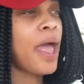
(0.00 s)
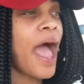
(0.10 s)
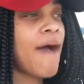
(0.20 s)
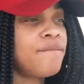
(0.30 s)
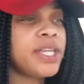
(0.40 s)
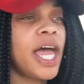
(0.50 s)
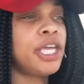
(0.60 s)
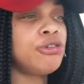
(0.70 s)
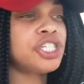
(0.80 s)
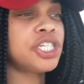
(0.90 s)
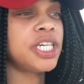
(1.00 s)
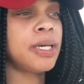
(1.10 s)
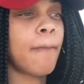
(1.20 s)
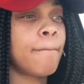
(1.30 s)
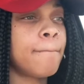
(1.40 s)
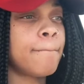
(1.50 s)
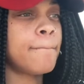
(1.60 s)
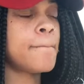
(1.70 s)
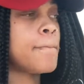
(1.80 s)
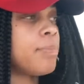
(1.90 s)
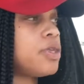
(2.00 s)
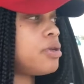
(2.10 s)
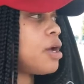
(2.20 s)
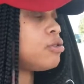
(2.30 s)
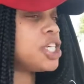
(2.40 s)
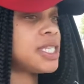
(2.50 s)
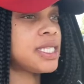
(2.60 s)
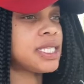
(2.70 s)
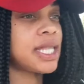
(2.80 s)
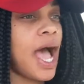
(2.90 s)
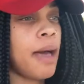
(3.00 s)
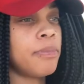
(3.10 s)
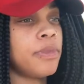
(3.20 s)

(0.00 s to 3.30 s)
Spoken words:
I feel like you should, you know, just stop.